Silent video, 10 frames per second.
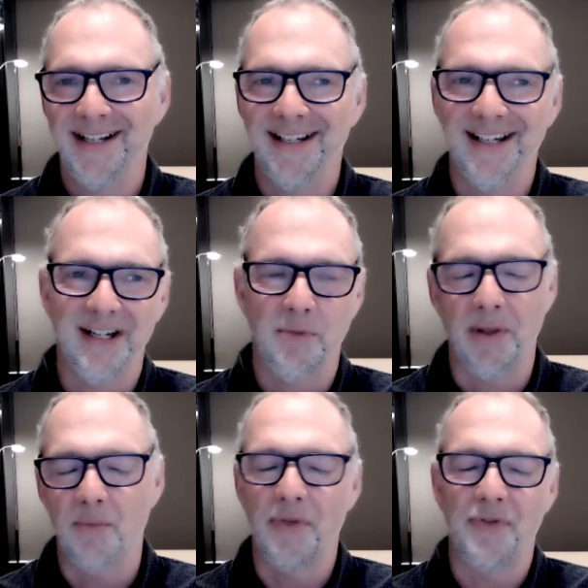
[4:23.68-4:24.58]
uh,
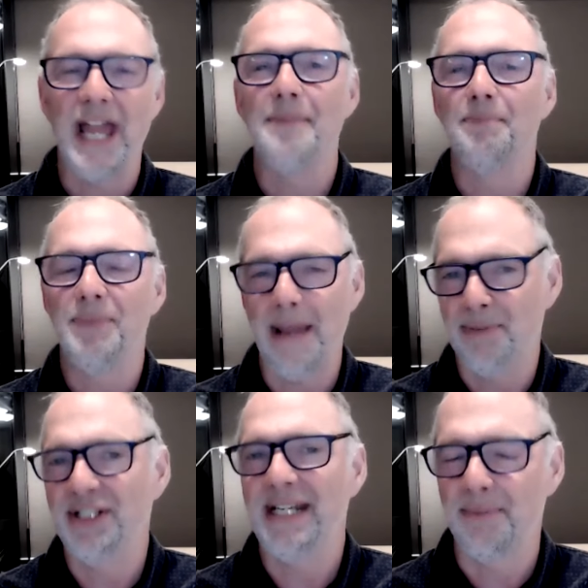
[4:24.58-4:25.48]
what, what they, their
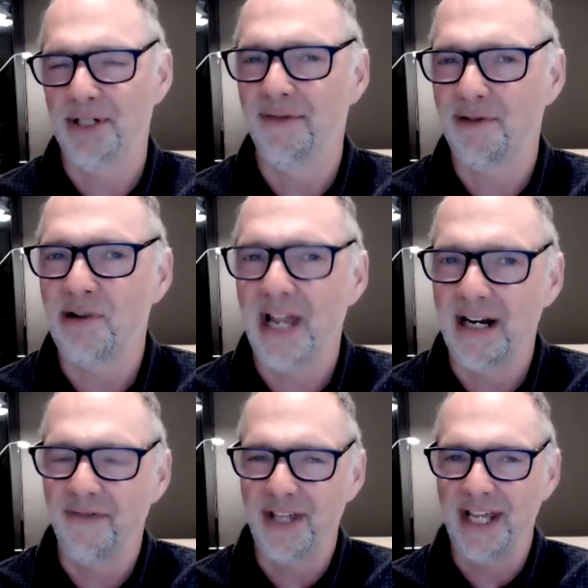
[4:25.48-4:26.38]
perception of
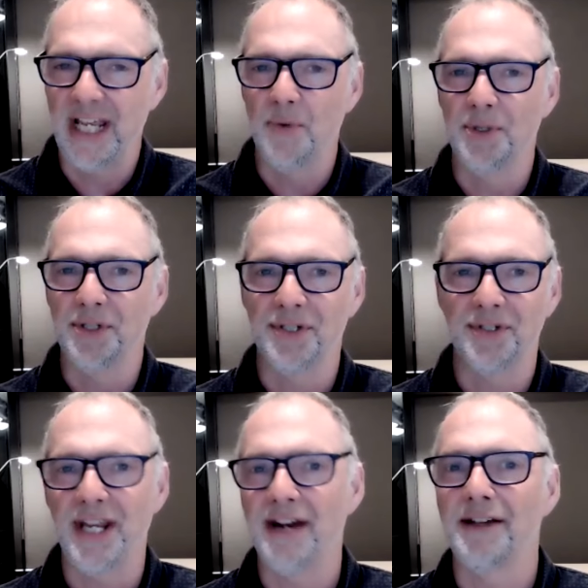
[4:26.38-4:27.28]
creative thinking was
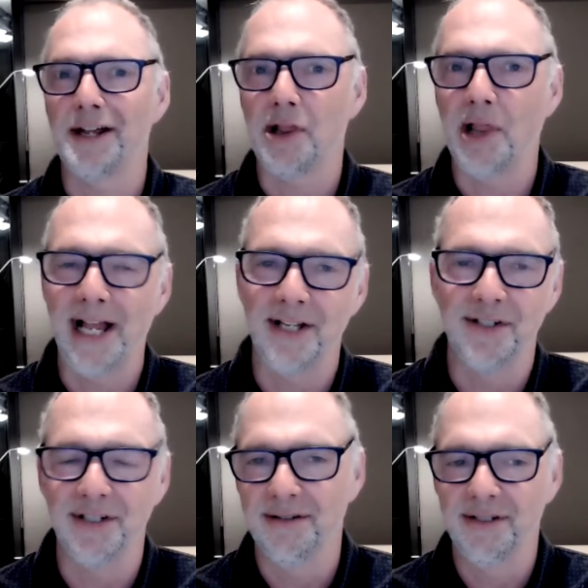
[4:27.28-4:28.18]
staring at clouds
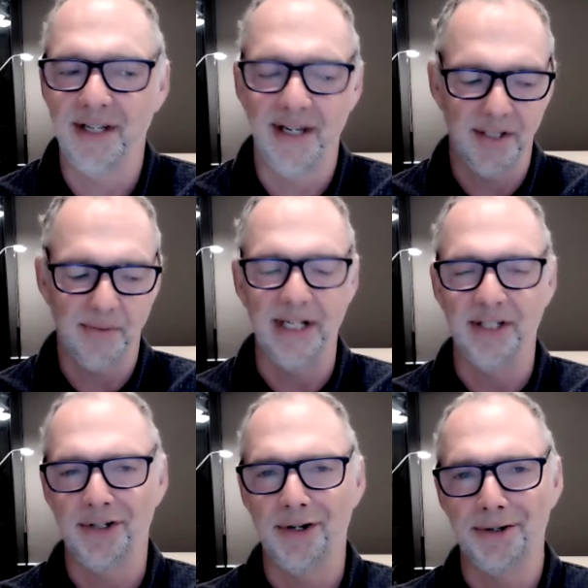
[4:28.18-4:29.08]
and singing sweet
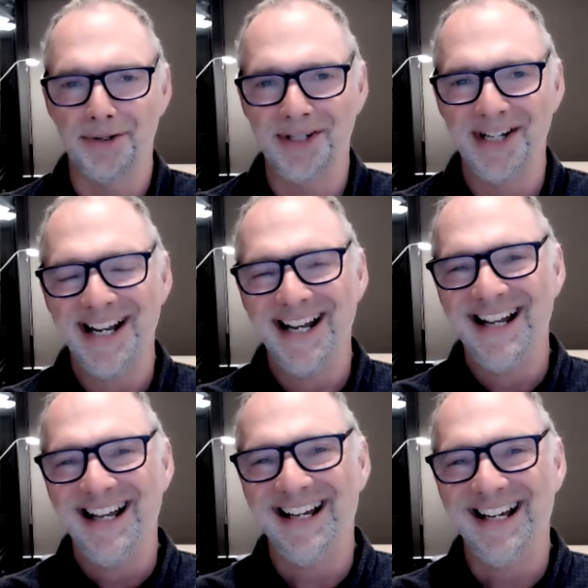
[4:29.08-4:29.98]
songs
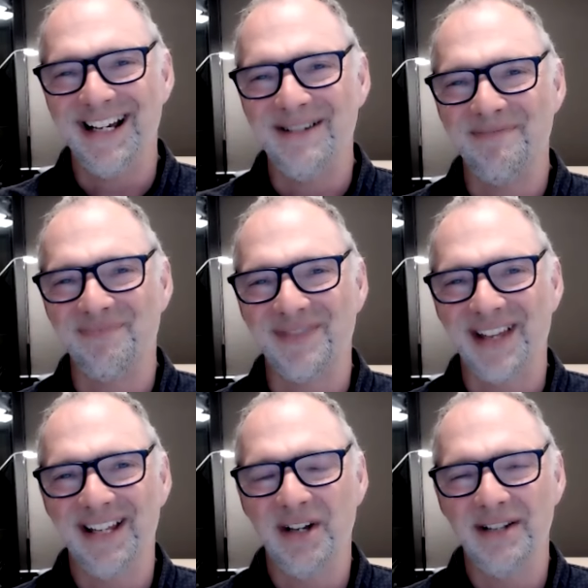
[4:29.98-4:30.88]
um,
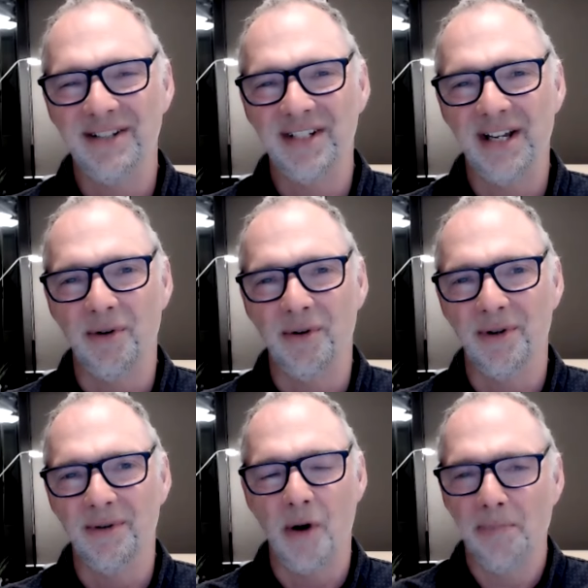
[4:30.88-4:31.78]
or,
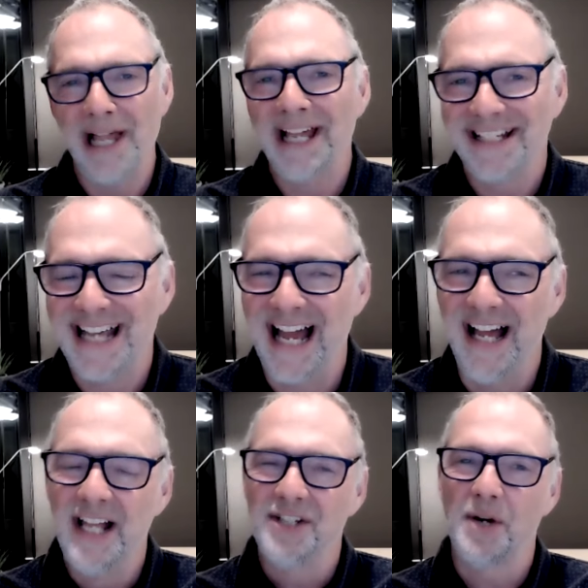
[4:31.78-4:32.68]
or, playing guitar.
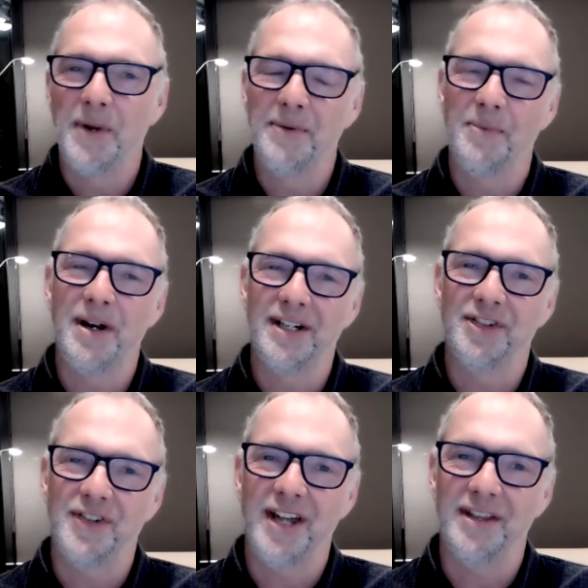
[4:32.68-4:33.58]
So we were wanting to
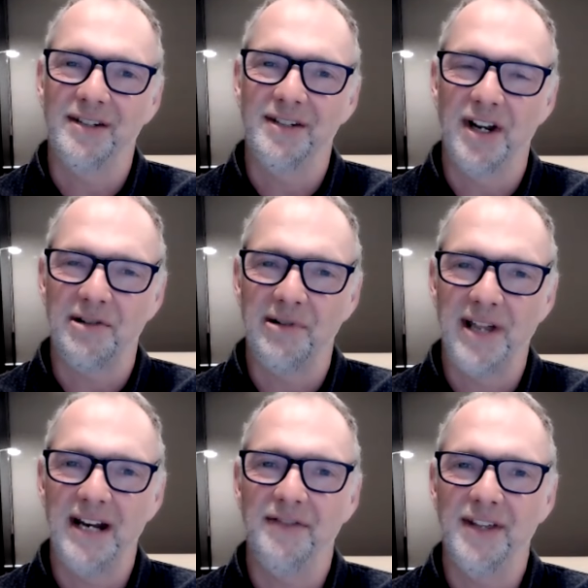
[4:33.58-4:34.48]
say that, you know,
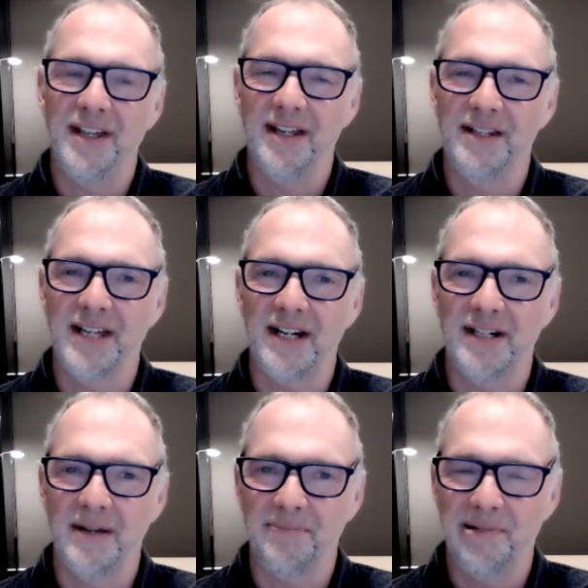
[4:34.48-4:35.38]
creative thinking is
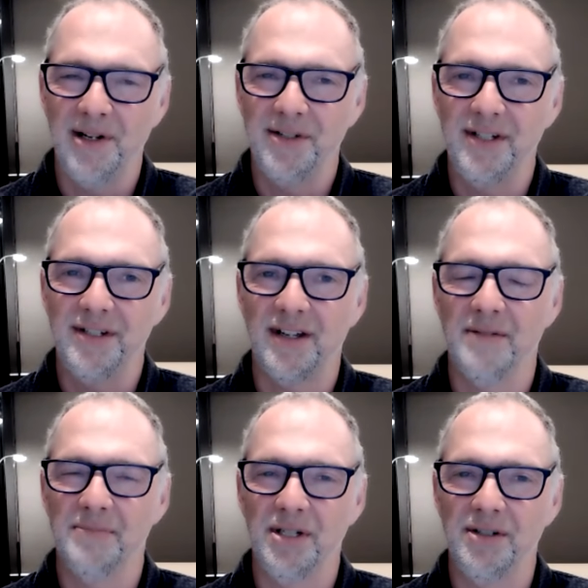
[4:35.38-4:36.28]
actually a process that
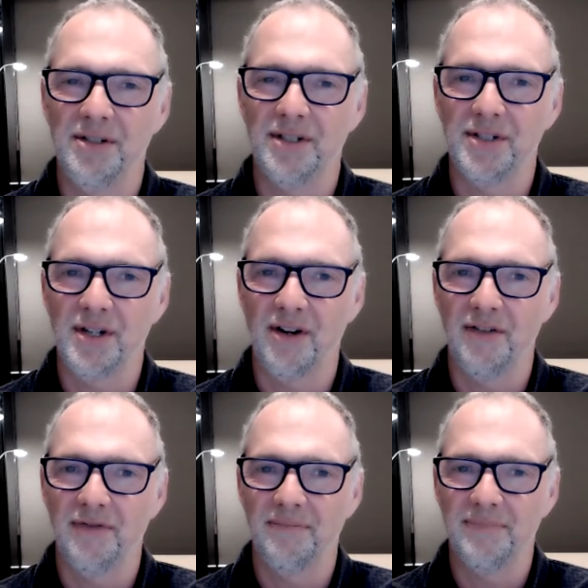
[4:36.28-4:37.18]
can be used to
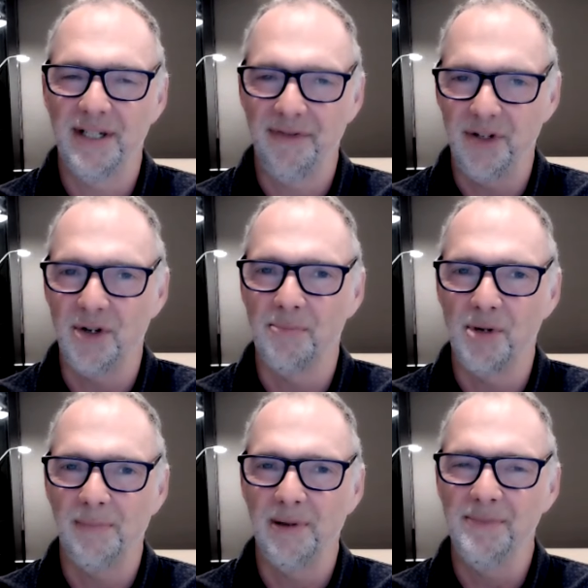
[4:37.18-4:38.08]
solve difficult
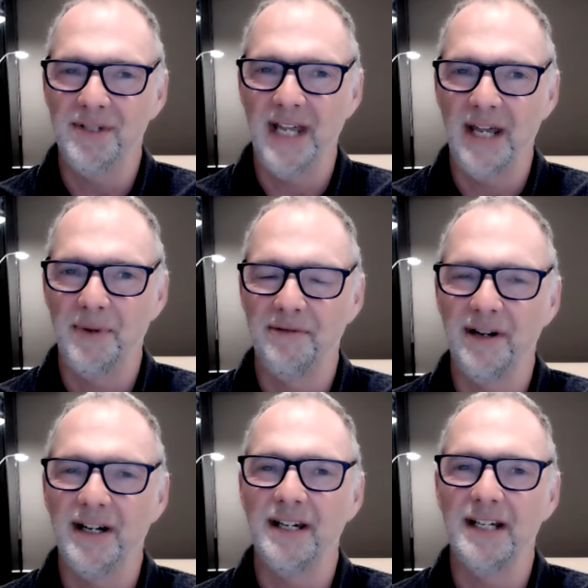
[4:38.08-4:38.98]
problems. And we
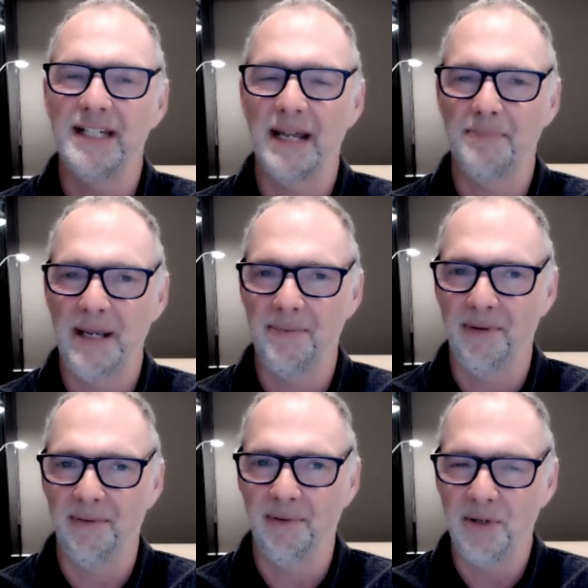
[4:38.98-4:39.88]
really need to get
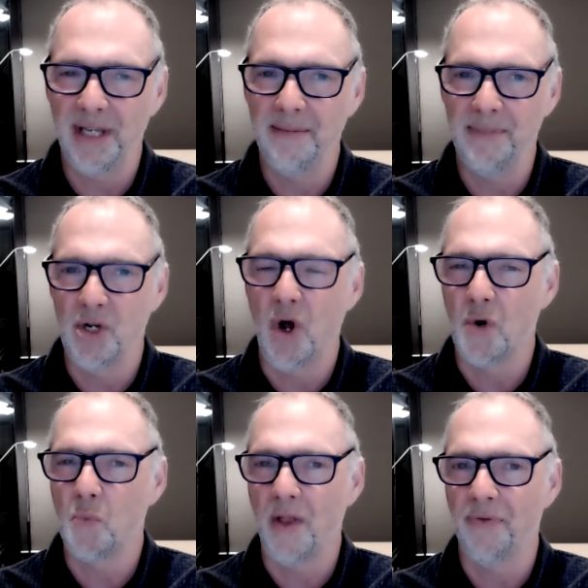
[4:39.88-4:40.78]
people looking
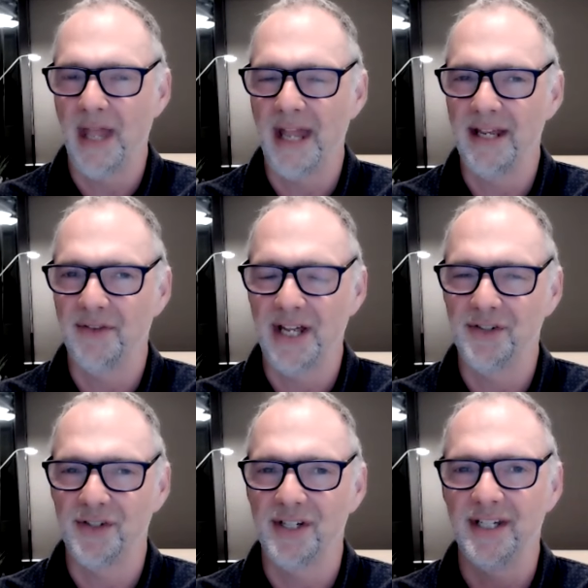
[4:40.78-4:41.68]
beyond what they, they
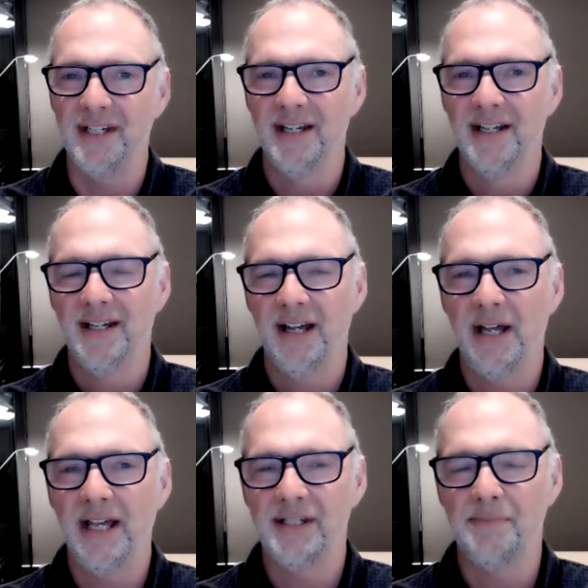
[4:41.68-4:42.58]
see
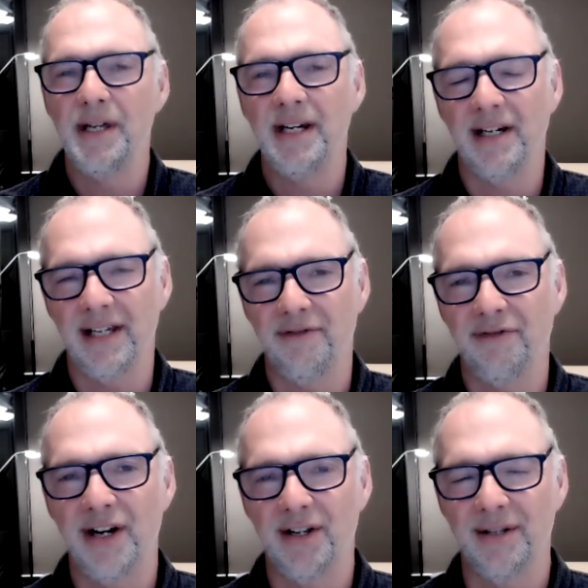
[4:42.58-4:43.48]
as immediately in
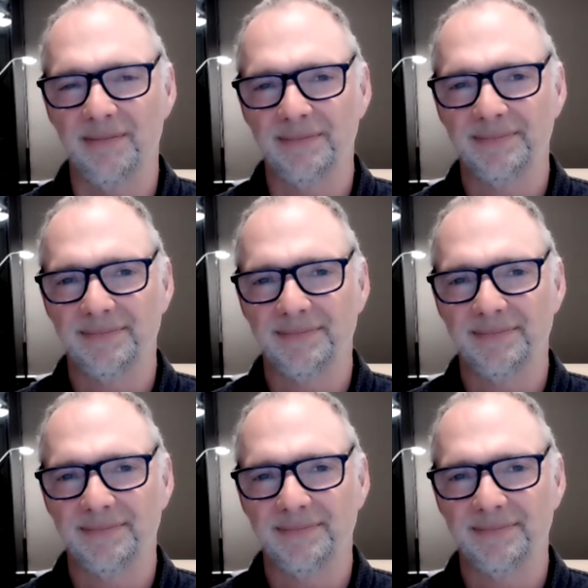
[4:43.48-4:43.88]
front of them.